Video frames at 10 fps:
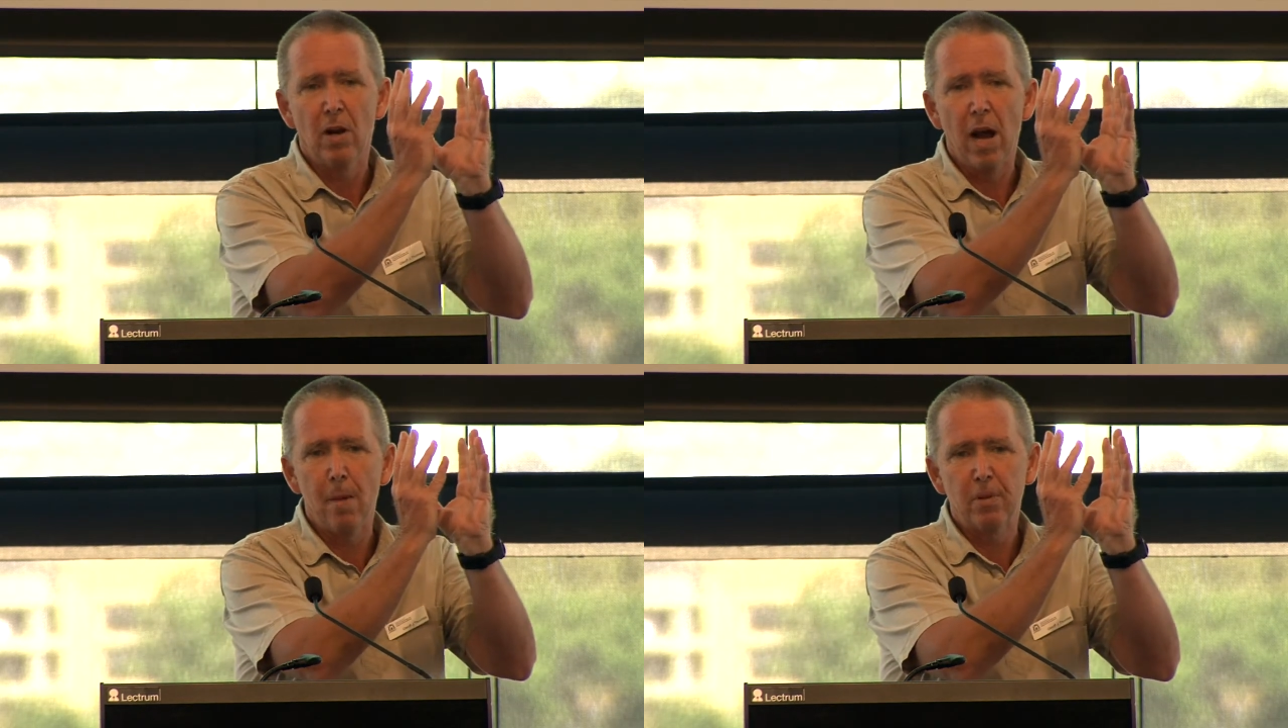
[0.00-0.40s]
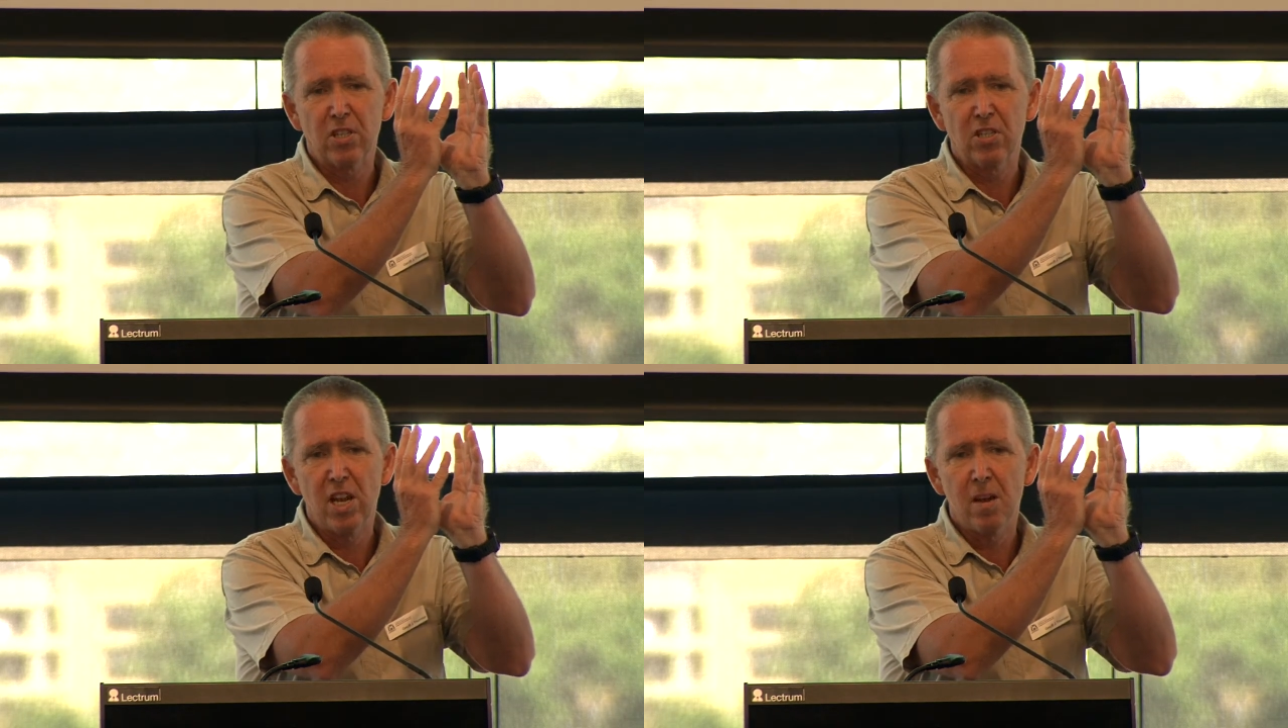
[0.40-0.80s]
upper
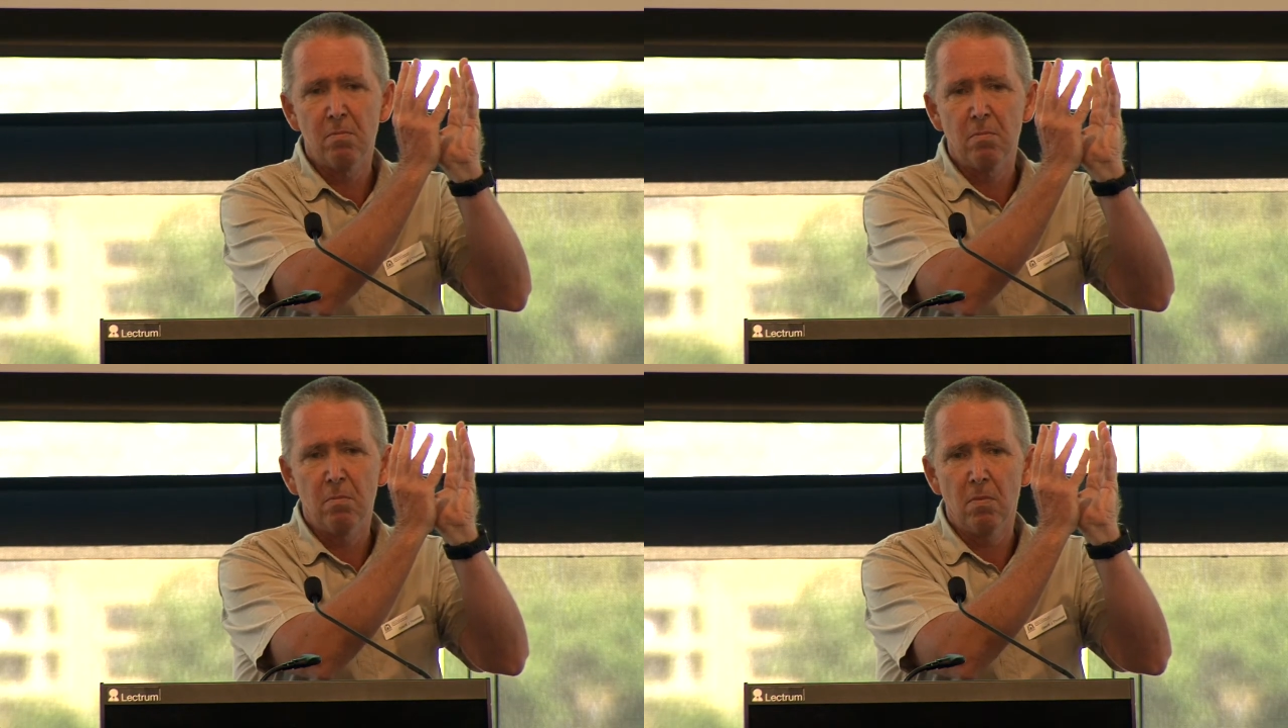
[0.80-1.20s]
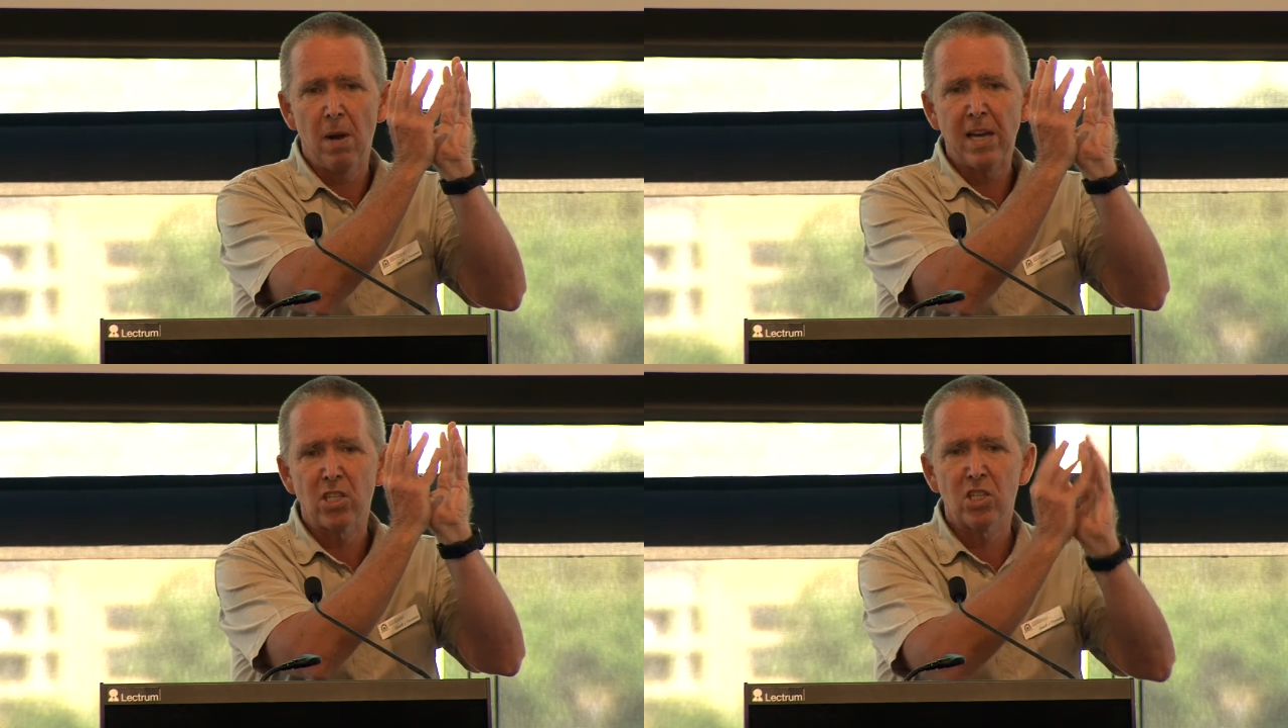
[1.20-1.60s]
stem,
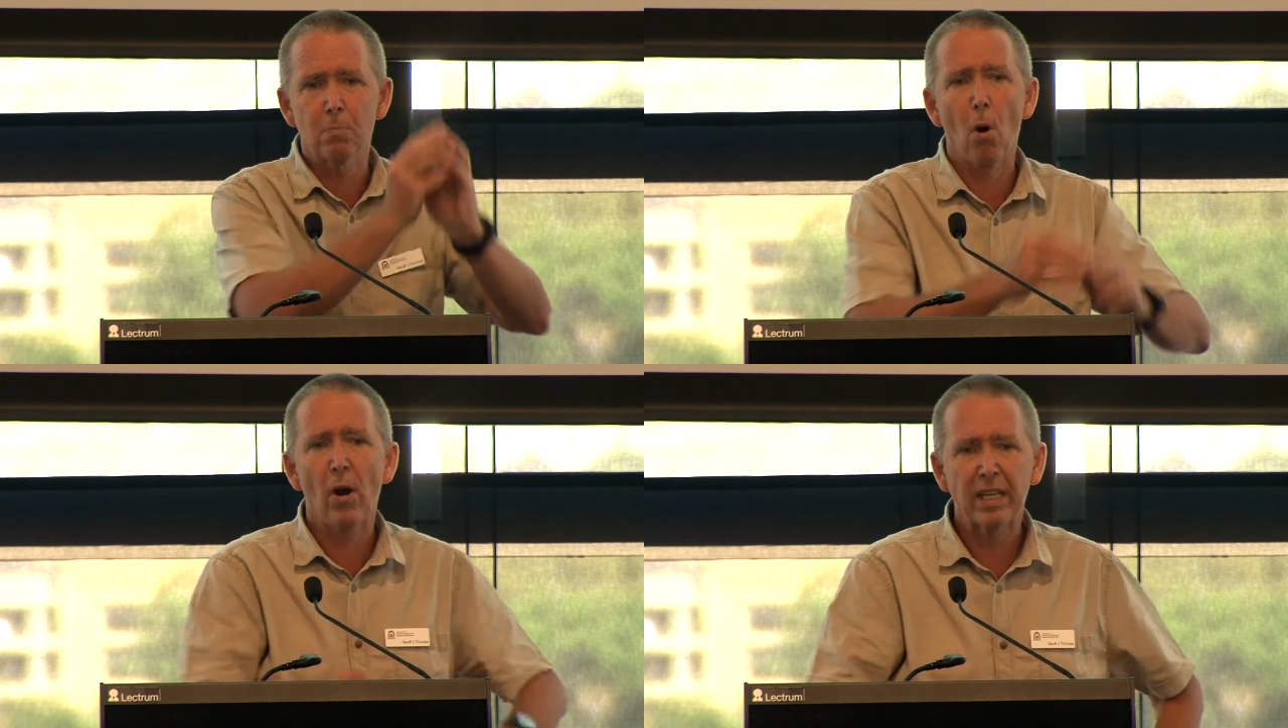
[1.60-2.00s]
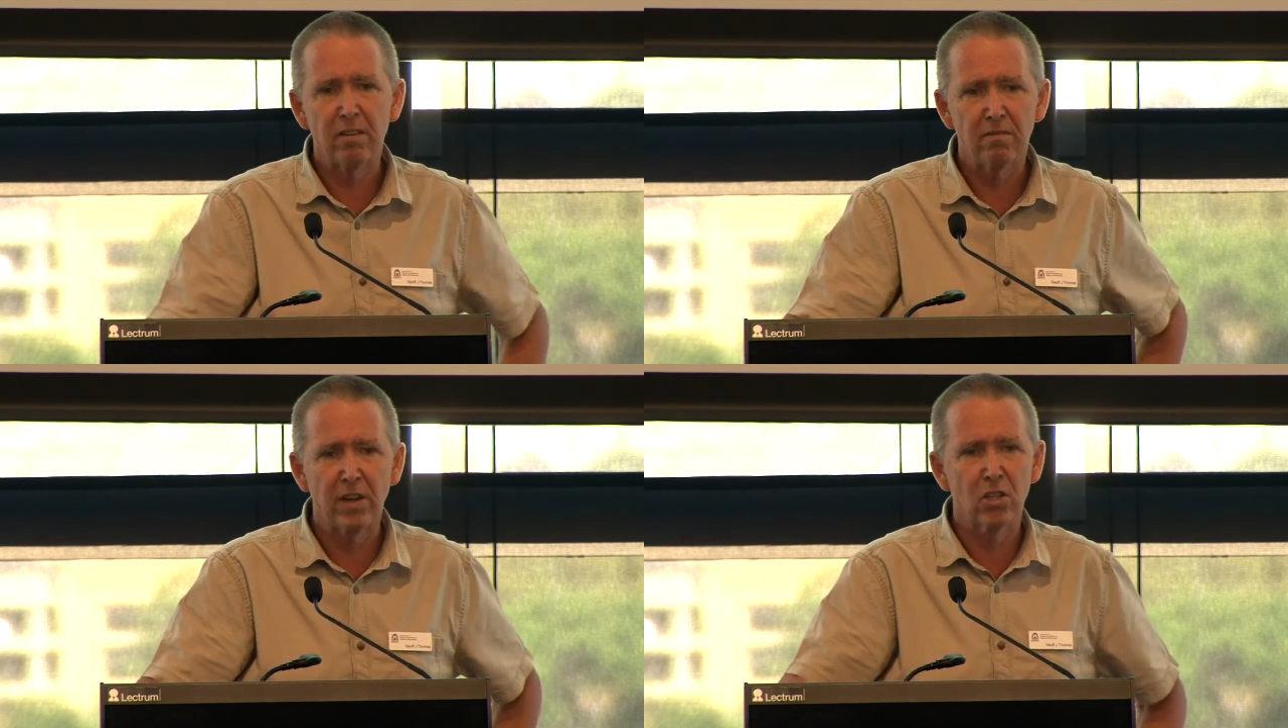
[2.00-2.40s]
main spike
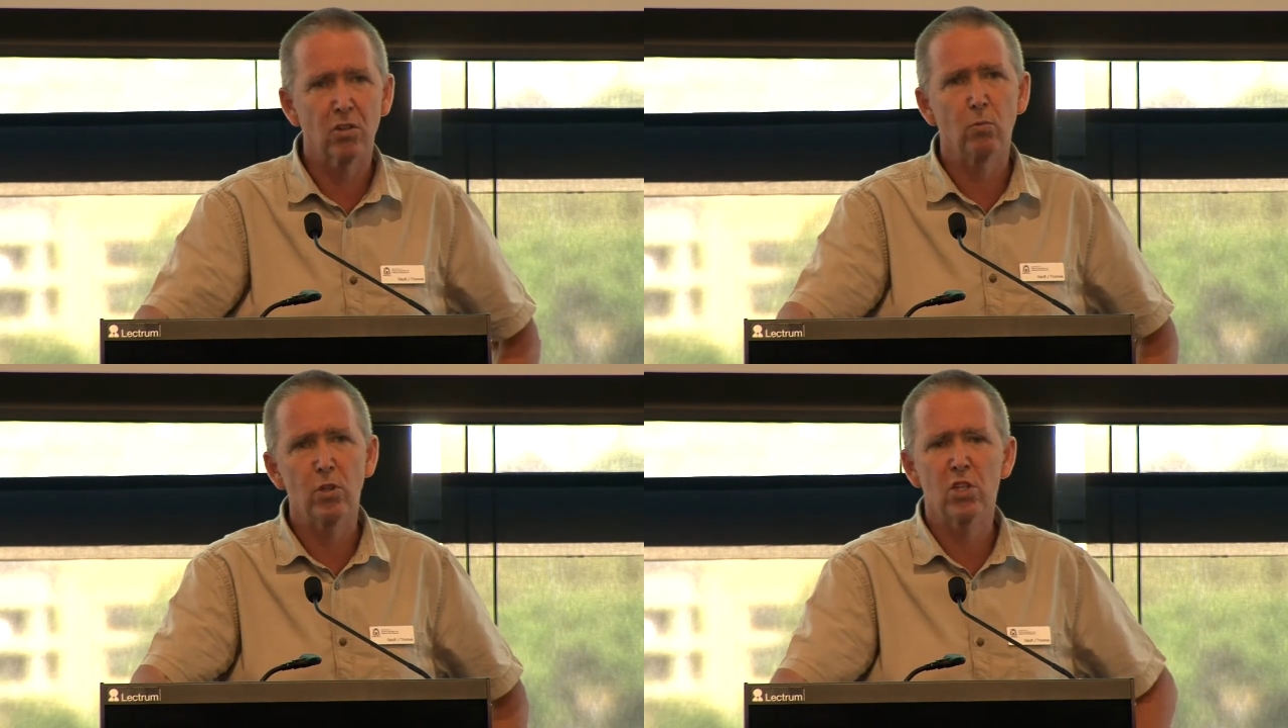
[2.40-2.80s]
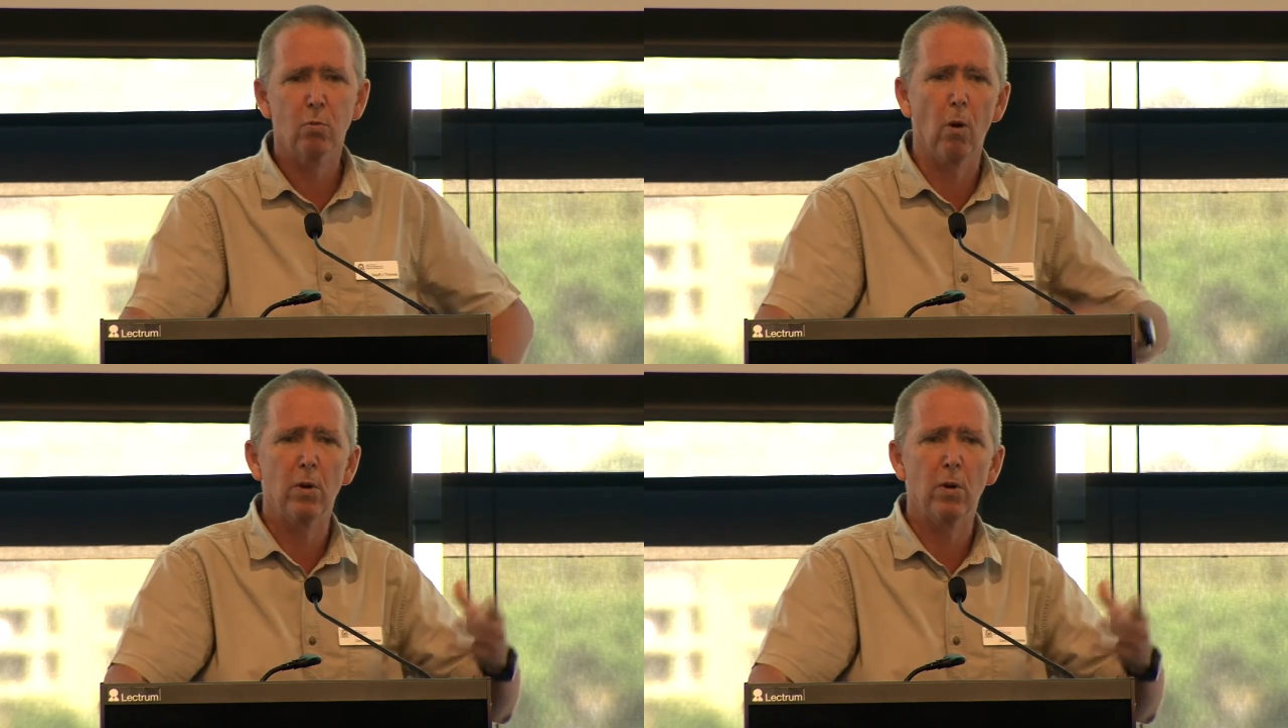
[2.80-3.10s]
infection, which is what